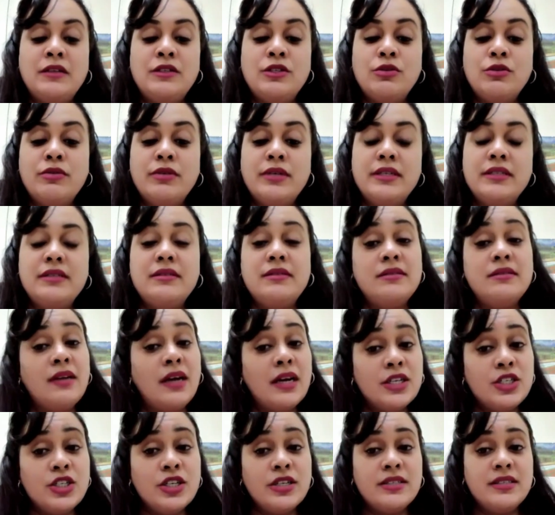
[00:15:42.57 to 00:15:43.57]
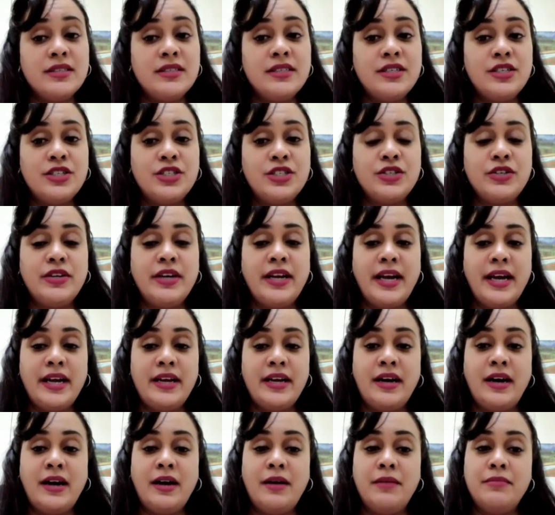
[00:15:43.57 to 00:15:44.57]
So it's not just tertiary
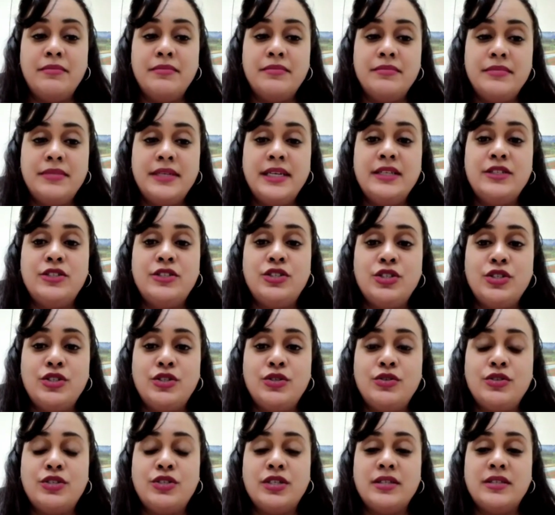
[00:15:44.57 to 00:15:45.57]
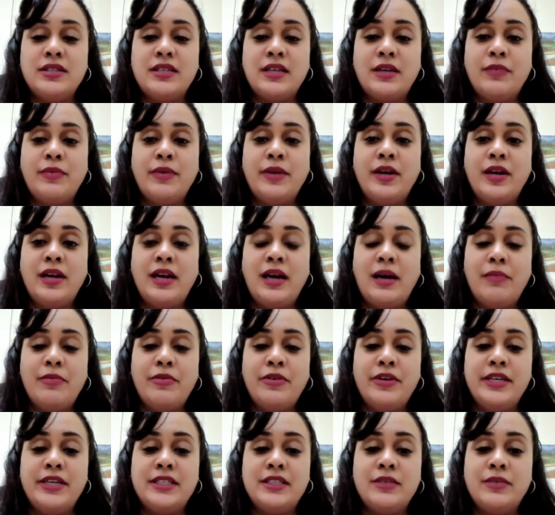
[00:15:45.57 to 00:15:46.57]
um, institutions that we're
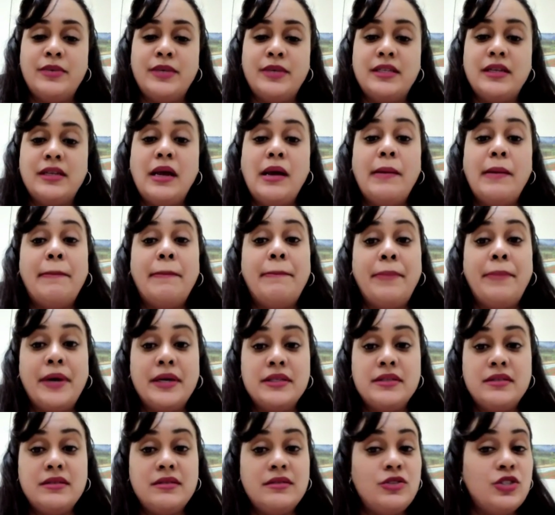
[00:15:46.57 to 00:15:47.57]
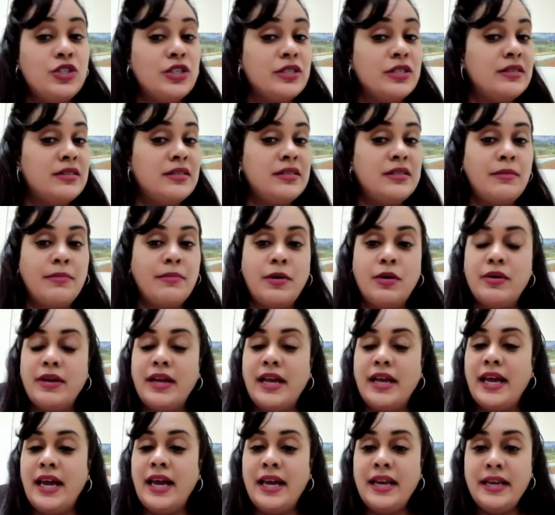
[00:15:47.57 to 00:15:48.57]
collaborating with, but just about
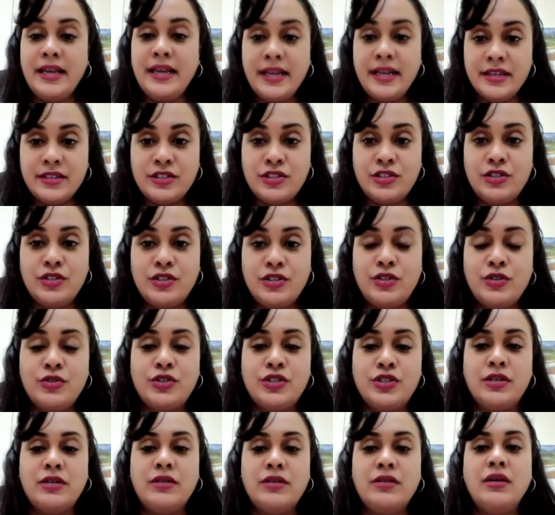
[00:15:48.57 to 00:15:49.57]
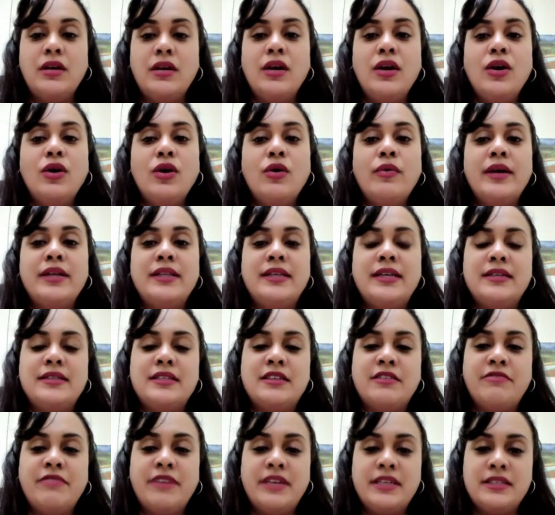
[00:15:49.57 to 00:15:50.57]
any institution where
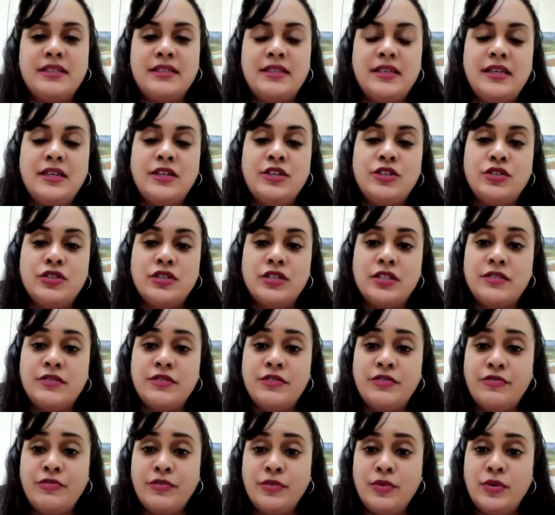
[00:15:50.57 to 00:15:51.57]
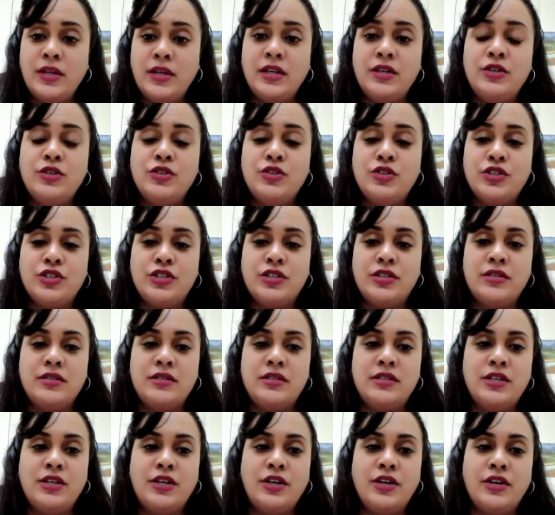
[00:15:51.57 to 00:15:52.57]
there's a vested interest for food and nutrition
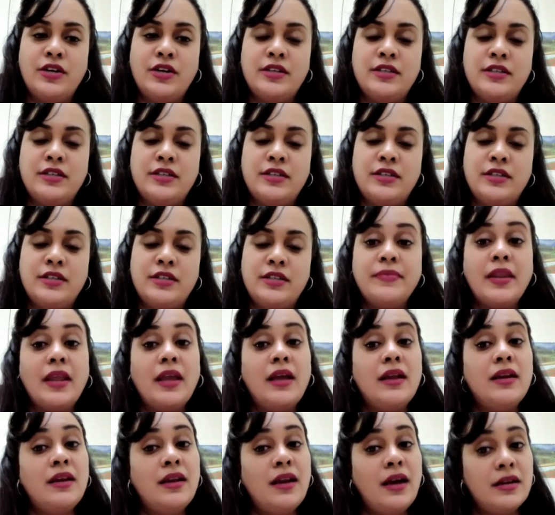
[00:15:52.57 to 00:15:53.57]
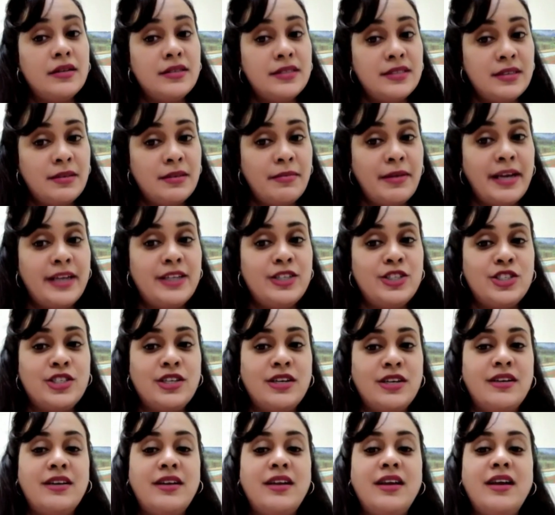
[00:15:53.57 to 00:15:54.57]
security, not to
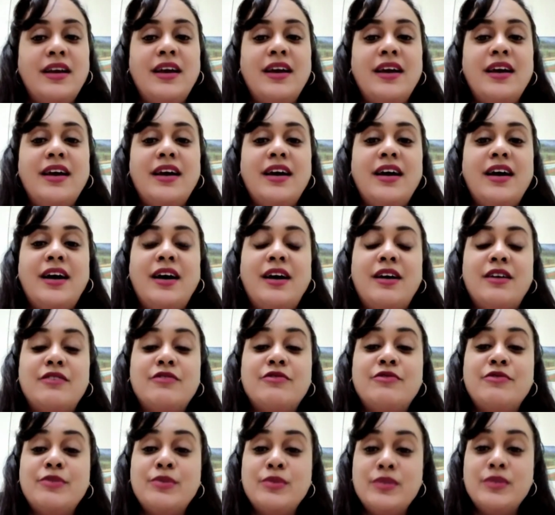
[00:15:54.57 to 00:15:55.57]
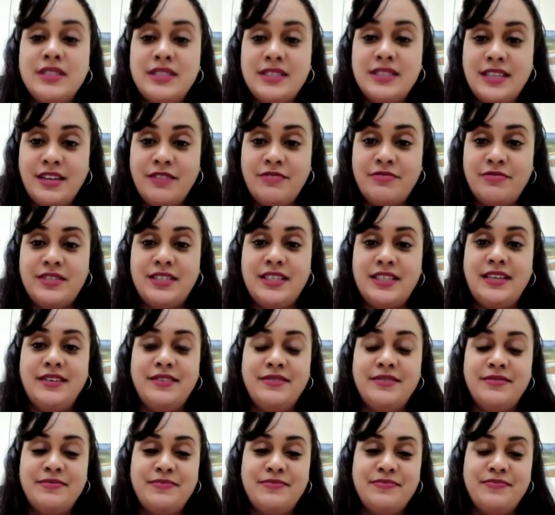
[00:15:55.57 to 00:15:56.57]
mention uh, food
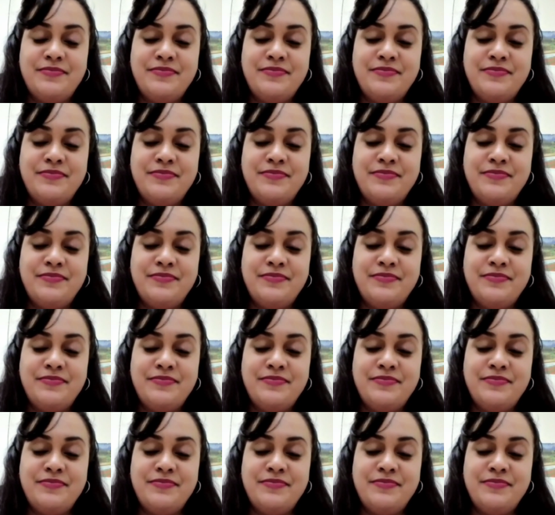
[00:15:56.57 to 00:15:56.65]
safety.